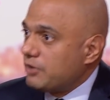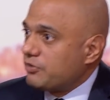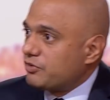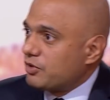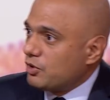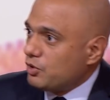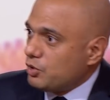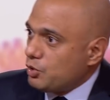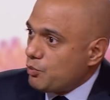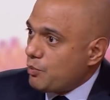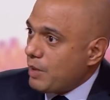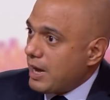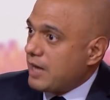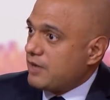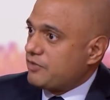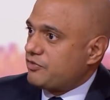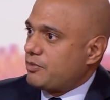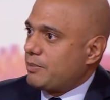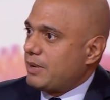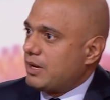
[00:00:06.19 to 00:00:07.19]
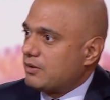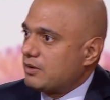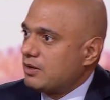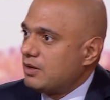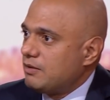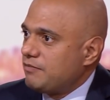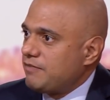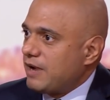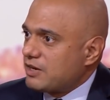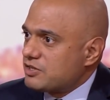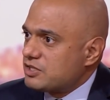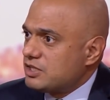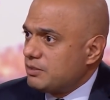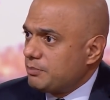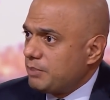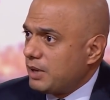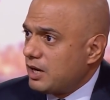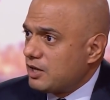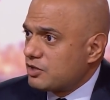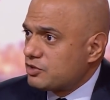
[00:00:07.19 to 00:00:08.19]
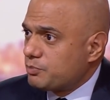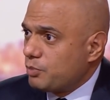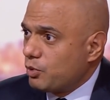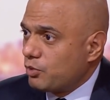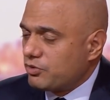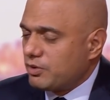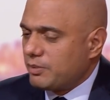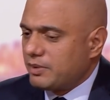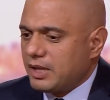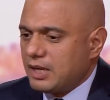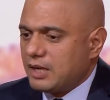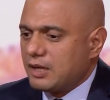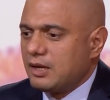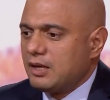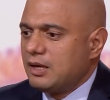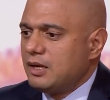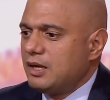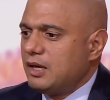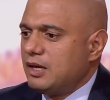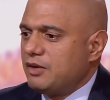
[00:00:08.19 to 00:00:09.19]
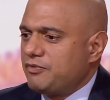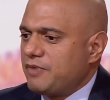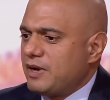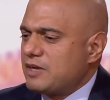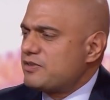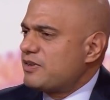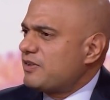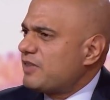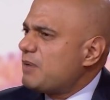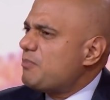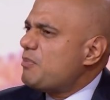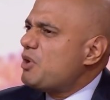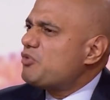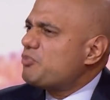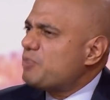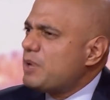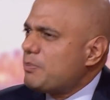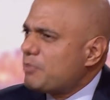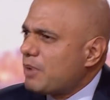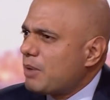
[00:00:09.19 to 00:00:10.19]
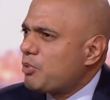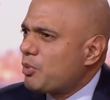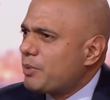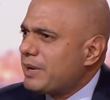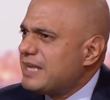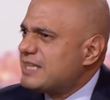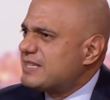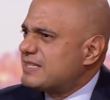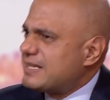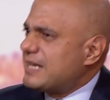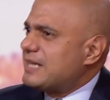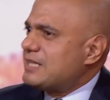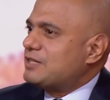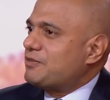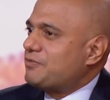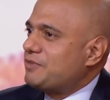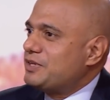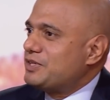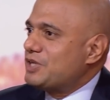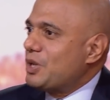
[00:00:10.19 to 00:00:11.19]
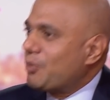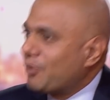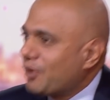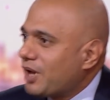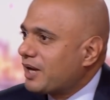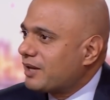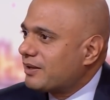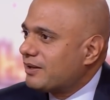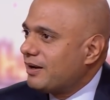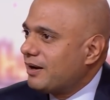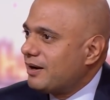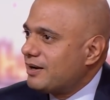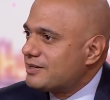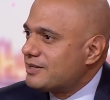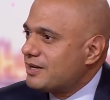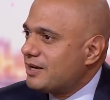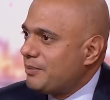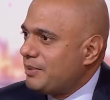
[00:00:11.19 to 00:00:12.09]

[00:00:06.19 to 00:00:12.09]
So you asked about vaccine passports. So I think it's fair to say, I think most people probably instinctively don't like the idea.